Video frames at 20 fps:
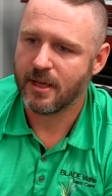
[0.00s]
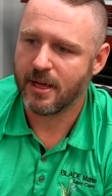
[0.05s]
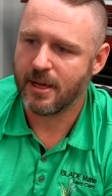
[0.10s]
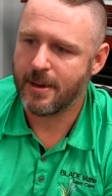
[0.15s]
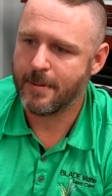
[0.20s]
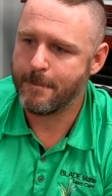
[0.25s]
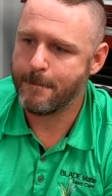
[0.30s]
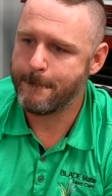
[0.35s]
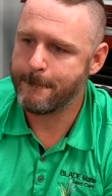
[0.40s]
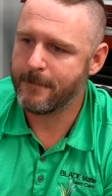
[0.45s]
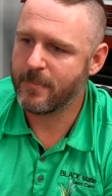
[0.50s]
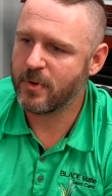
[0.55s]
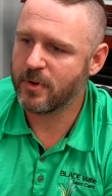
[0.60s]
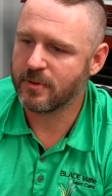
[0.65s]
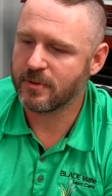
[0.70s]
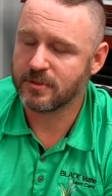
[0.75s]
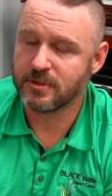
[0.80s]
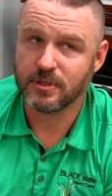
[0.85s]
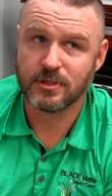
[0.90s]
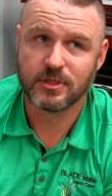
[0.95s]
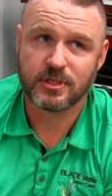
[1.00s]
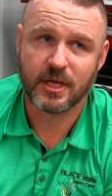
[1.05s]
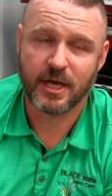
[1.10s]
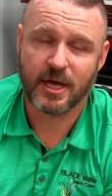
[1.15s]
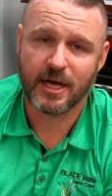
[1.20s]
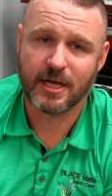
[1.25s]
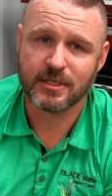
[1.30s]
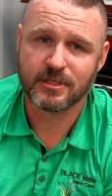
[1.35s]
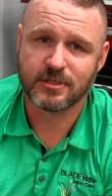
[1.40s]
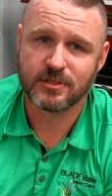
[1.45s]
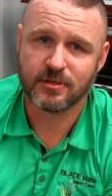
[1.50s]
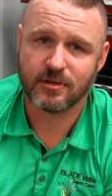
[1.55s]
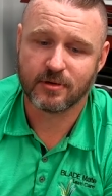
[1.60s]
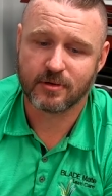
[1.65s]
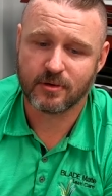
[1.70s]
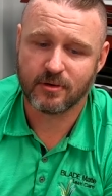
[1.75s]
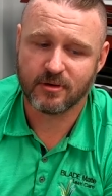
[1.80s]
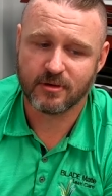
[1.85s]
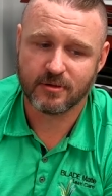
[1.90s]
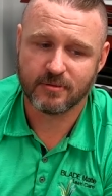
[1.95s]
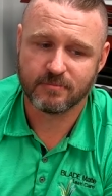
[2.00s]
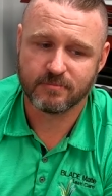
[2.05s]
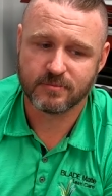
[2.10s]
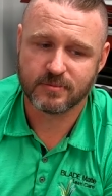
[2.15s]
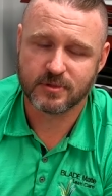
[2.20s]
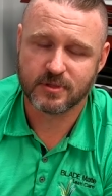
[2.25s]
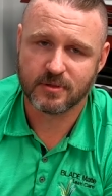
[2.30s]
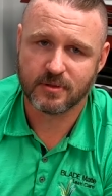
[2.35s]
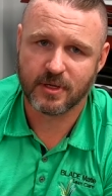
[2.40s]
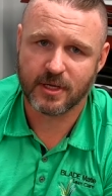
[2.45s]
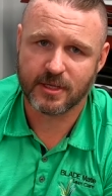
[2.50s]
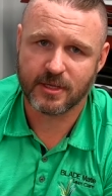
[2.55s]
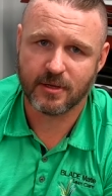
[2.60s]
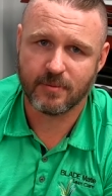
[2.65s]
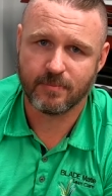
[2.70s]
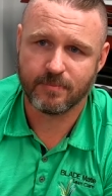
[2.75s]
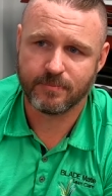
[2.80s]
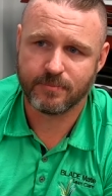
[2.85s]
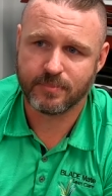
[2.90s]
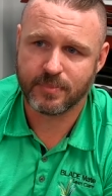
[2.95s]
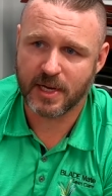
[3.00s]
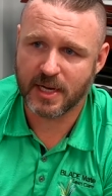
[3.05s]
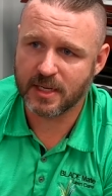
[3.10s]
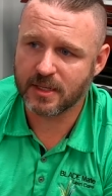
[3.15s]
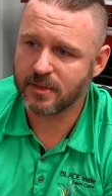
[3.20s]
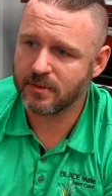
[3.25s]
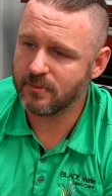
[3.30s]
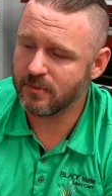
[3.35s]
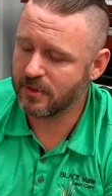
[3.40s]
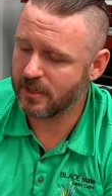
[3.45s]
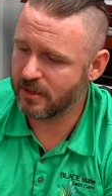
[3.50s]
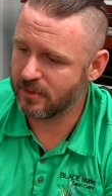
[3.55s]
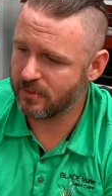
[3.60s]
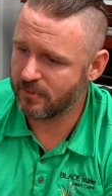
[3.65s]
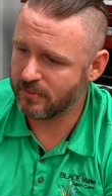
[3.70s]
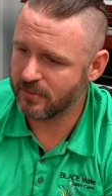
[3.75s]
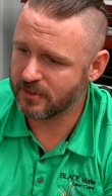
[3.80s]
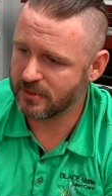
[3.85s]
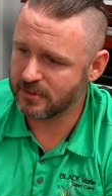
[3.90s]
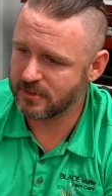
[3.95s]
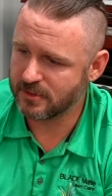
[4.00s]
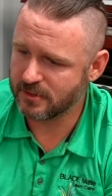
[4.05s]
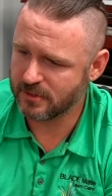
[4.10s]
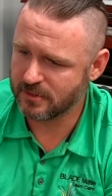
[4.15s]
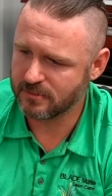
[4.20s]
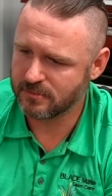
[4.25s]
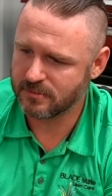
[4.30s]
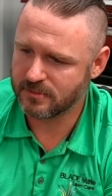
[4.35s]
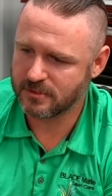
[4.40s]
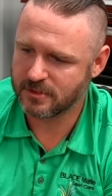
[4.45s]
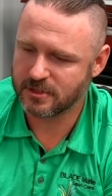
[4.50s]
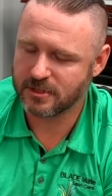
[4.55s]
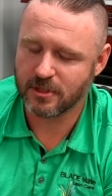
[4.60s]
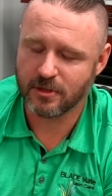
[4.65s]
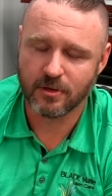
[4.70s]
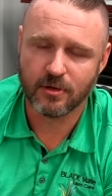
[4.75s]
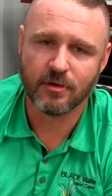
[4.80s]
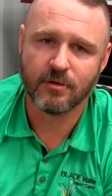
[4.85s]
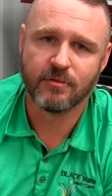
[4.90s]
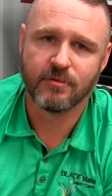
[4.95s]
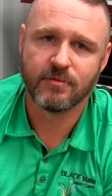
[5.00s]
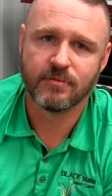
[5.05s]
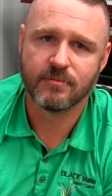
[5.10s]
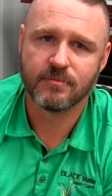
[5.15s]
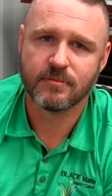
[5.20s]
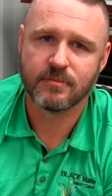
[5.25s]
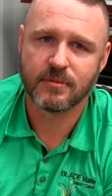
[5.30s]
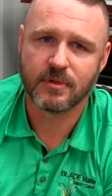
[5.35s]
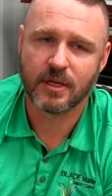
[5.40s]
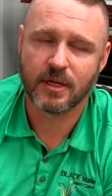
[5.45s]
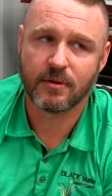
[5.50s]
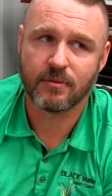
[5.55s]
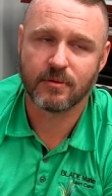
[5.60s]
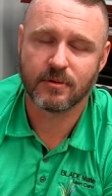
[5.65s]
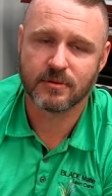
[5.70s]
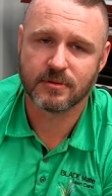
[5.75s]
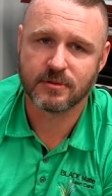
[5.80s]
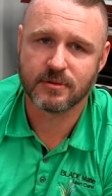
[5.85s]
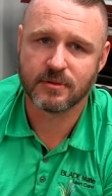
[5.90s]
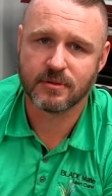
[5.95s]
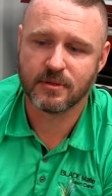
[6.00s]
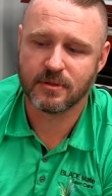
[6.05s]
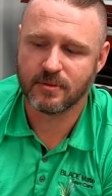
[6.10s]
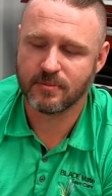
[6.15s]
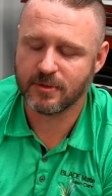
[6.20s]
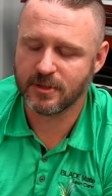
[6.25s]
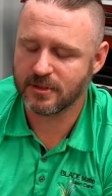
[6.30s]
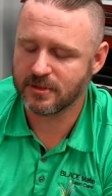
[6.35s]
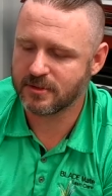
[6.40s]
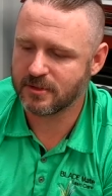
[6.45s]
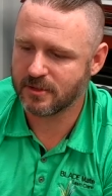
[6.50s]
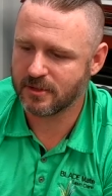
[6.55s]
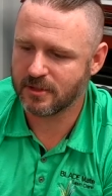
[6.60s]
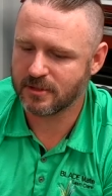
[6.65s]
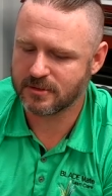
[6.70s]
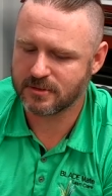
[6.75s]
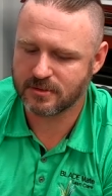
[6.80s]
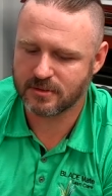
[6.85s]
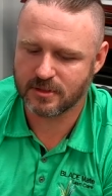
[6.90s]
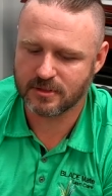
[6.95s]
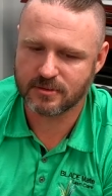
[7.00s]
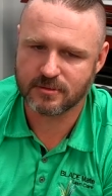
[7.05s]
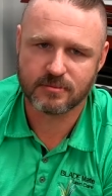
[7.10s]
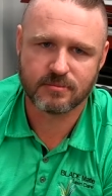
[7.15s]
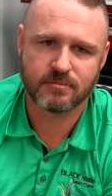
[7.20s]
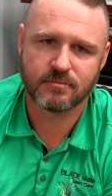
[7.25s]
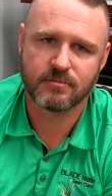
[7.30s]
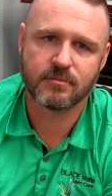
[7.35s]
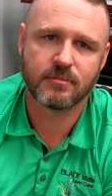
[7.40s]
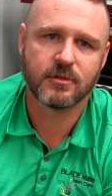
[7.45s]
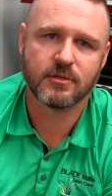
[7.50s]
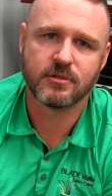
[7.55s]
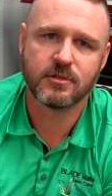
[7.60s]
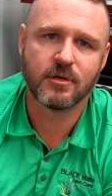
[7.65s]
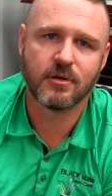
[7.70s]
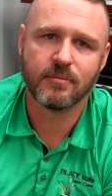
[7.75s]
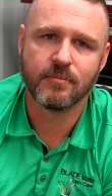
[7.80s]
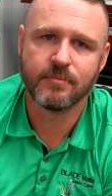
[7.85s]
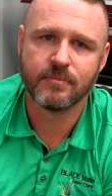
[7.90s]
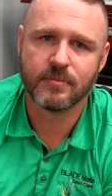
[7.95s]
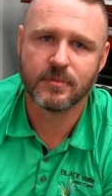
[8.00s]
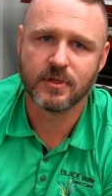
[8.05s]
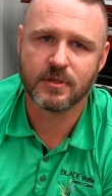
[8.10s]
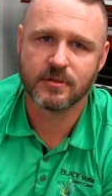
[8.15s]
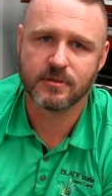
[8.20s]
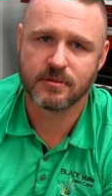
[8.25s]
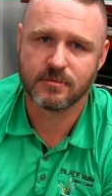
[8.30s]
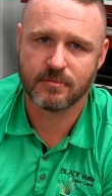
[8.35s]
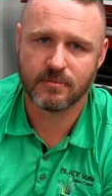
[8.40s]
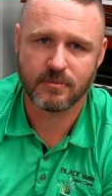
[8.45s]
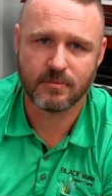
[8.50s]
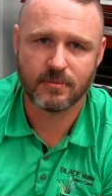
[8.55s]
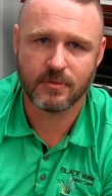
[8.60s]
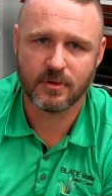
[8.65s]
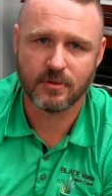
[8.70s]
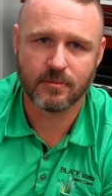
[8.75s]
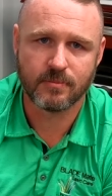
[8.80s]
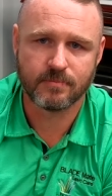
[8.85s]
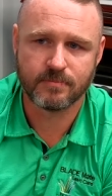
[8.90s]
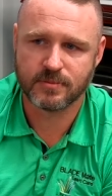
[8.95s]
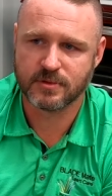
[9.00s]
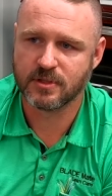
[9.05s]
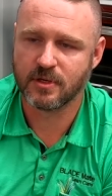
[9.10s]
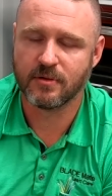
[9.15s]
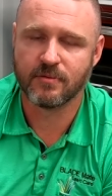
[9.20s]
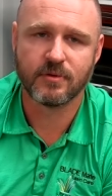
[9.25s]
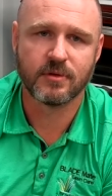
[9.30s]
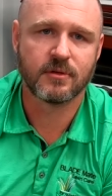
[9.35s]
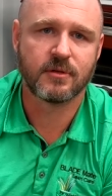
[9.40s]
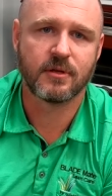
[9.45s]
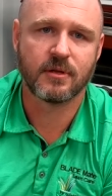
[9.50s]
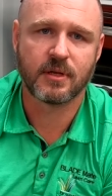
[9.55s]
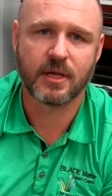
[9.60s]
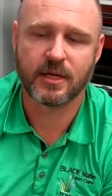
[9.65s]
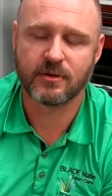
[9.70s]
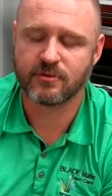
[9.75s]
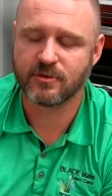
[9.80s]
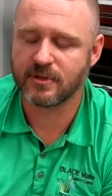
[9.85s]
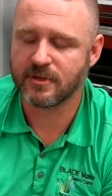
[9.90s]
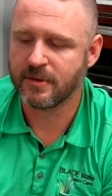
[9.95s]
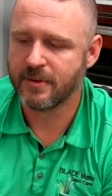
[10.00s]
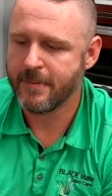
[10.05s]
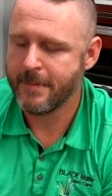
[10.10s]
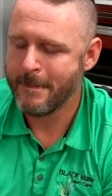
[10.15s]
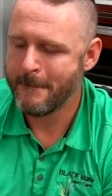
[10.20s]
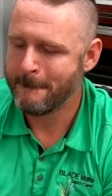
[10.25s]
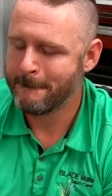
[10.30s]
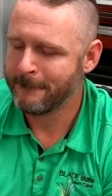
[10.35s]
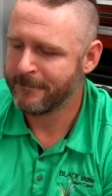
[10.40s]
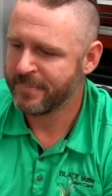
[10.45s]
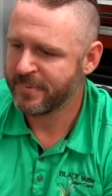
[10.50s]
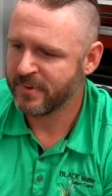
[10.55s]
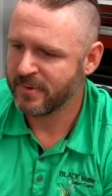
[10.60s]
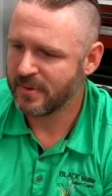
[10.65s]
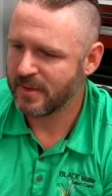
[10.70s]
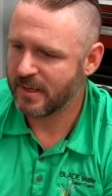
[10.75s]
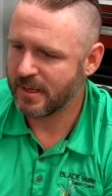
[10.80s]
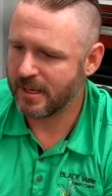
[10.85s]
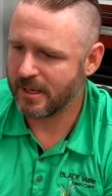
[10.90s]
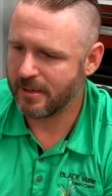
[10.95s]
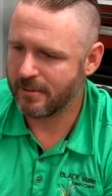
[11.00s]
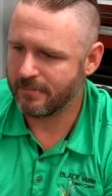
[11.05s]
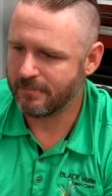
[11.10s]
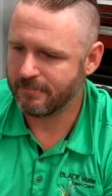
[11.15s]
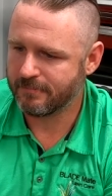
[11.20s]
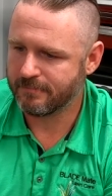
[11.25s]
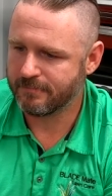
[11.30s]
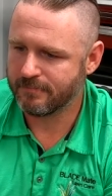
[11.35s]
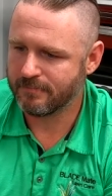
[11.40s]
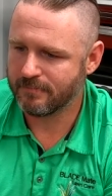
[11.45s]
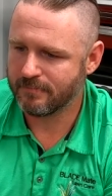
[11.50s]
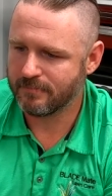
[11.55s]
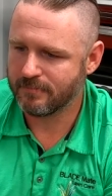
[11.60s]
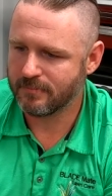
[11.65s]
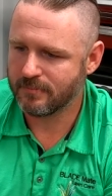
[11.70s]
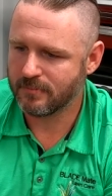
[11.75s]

um, when I discharged, I kind of still had that bug where I wanted to serve you know, when I was in the military, that's that's the job. You're, you're servant to your country. Um,